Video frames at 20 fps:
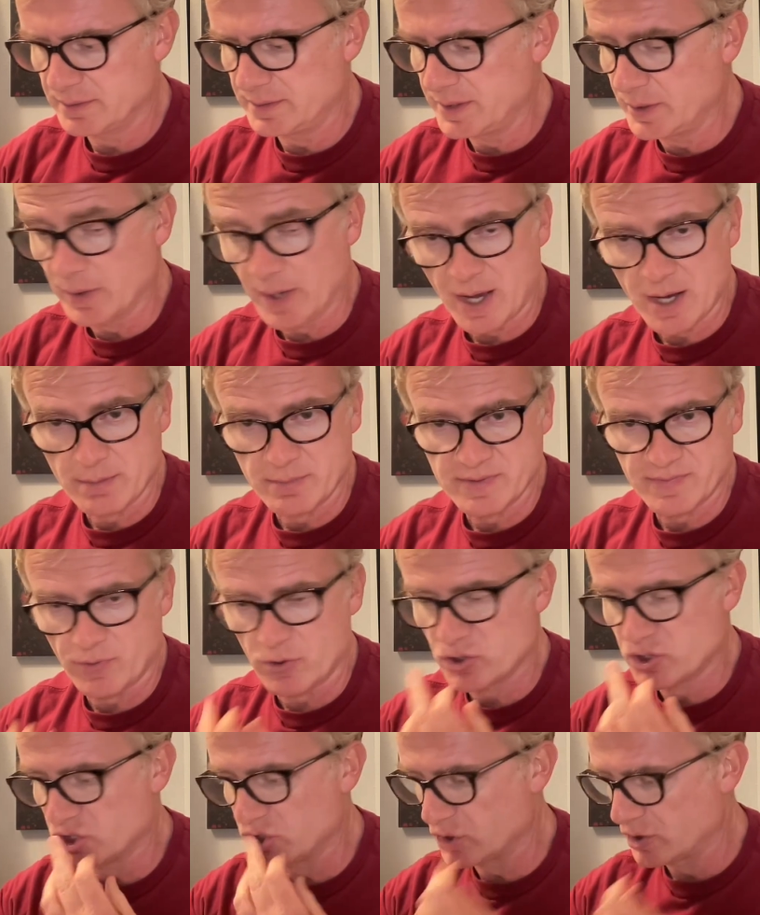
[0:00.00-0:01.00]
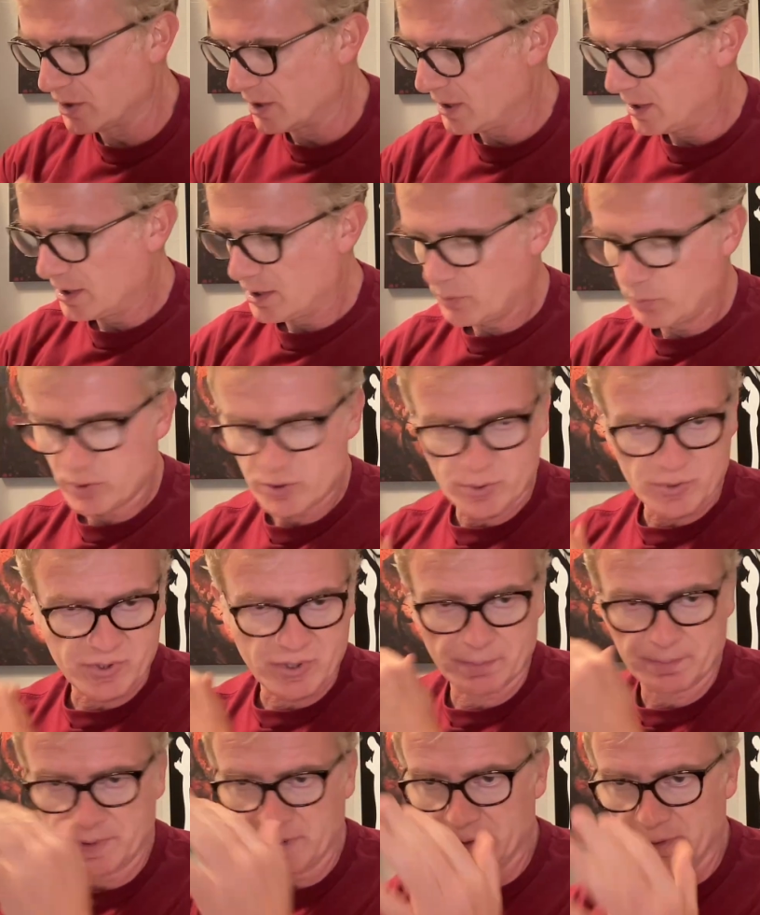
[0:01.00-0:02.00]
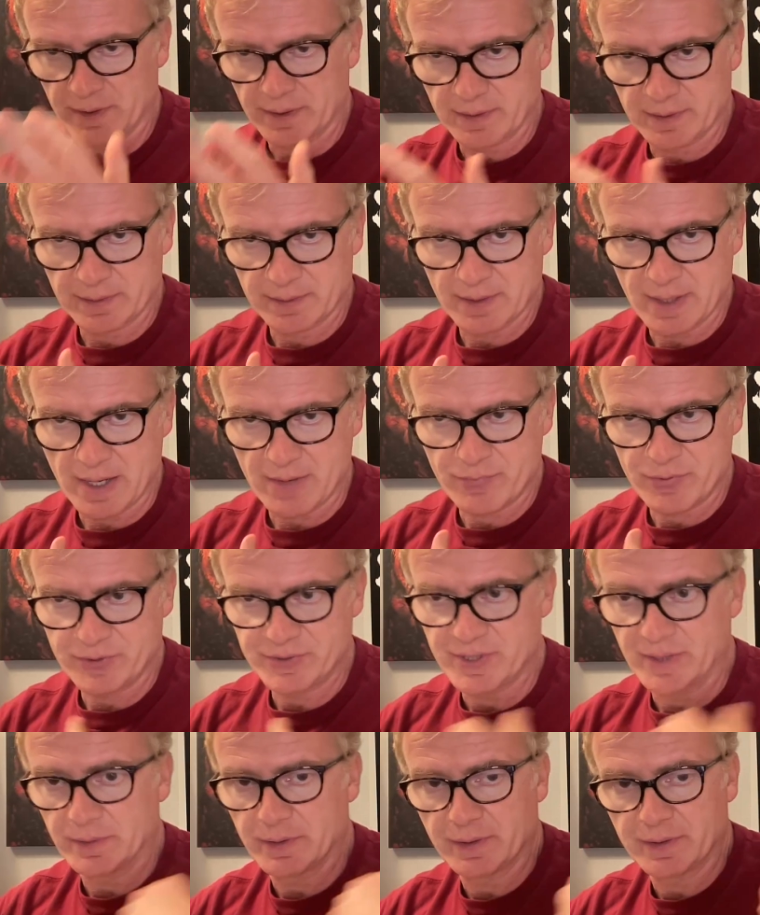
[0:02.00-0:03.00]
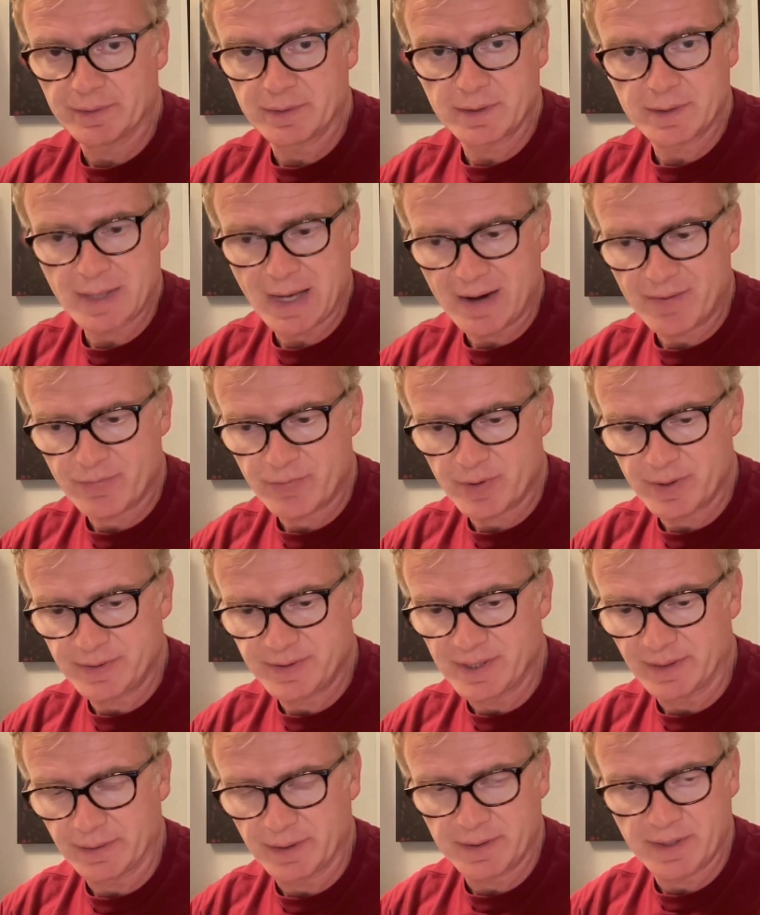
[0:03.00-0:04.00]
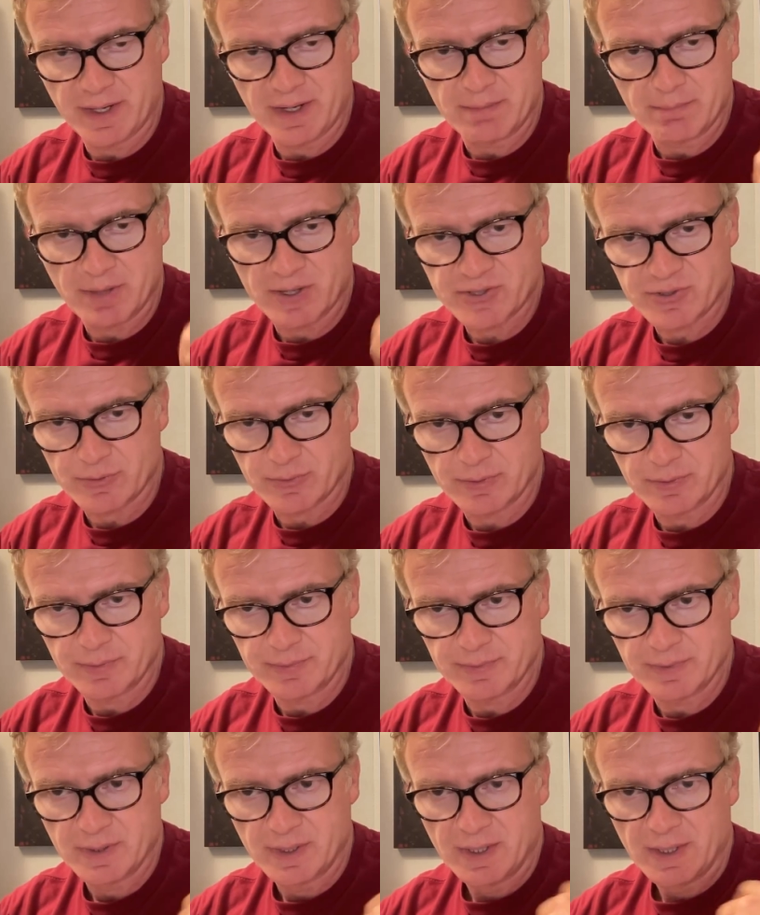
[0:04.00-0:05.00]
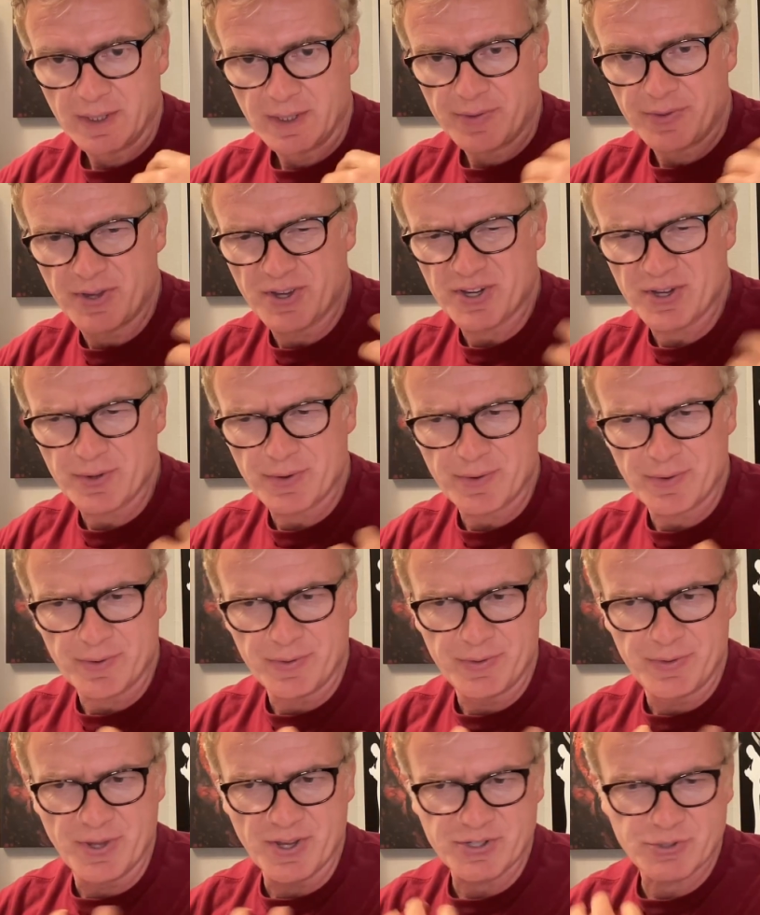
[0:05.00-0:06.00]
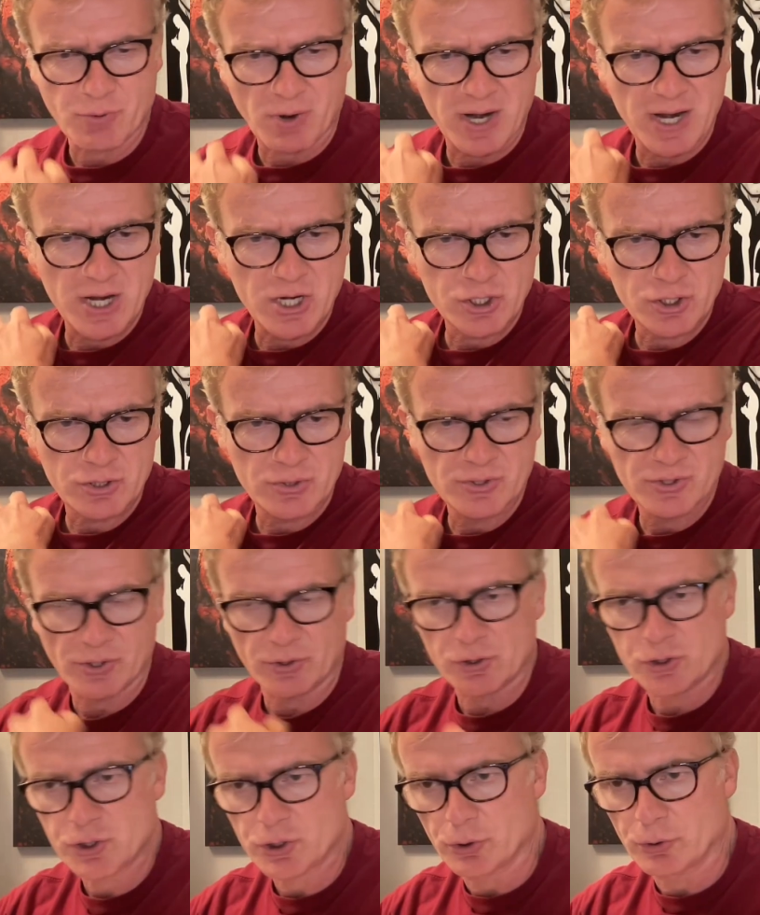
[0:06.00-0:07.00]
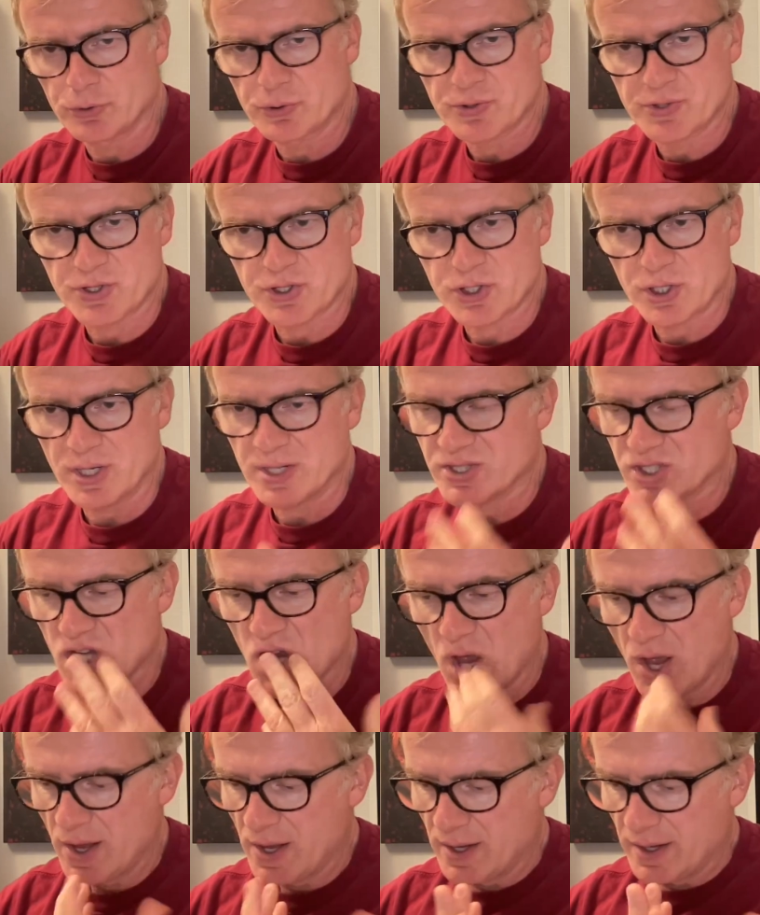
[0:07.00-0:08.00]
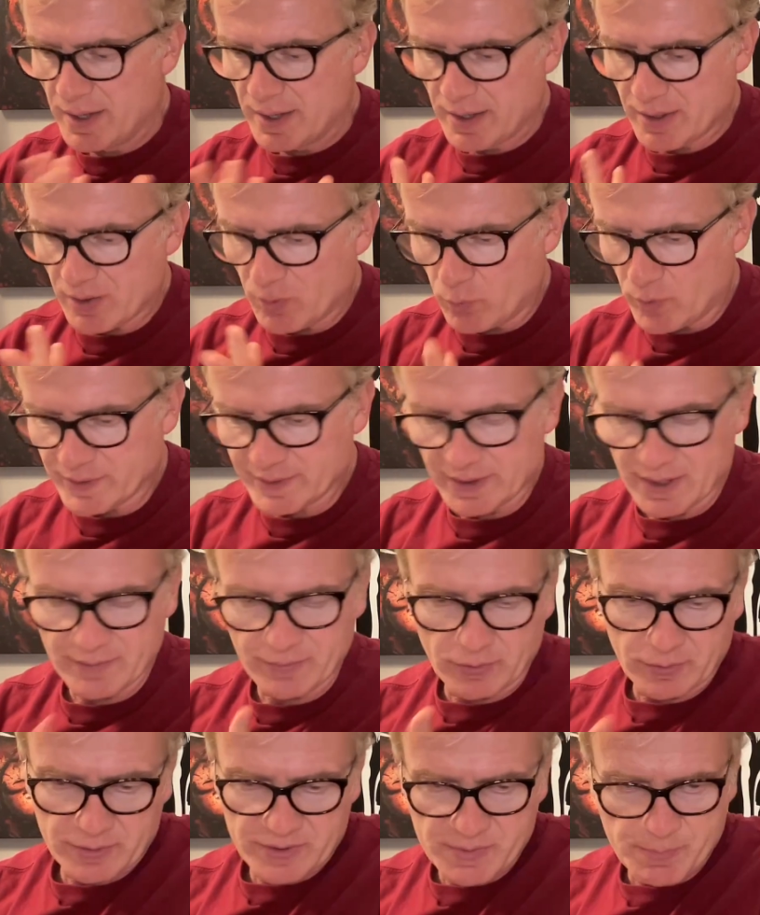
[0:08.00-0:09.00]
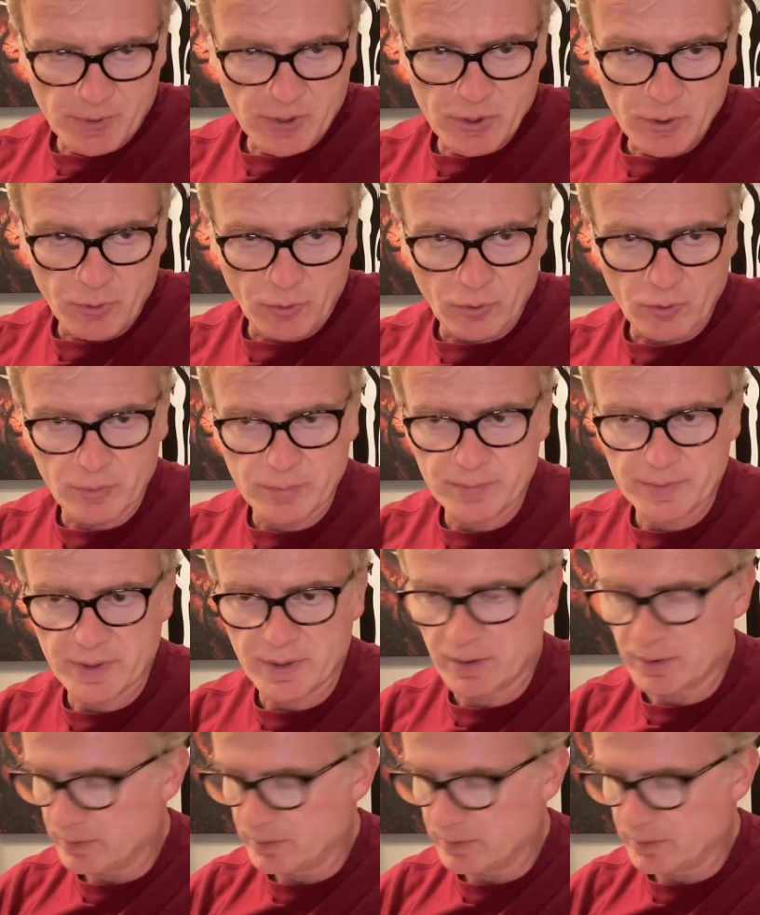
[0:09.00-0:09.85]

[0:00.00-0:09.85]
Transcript: Neil Adams version, which was completely every delineated muscle, the striations on his shoulders and chest, and on one level, it's pretty cool,